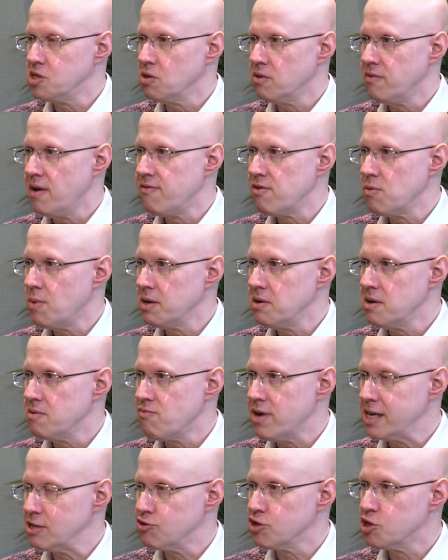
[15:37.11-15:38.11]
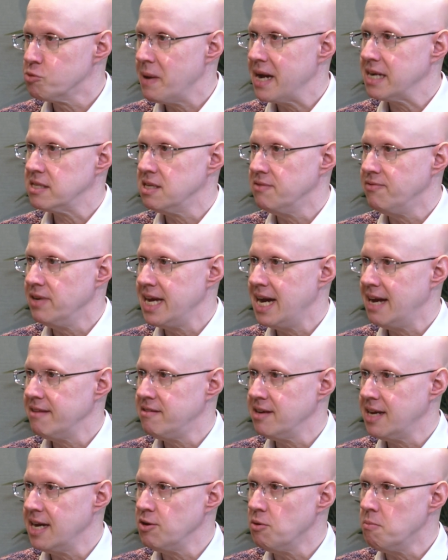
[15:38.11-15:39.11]
sort of everyone retrospectively had
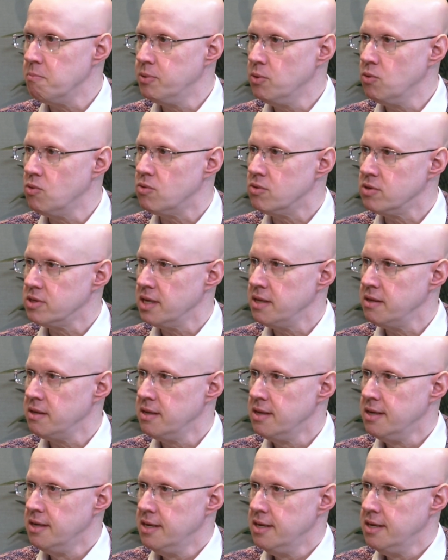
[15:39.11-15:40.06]
to get on board and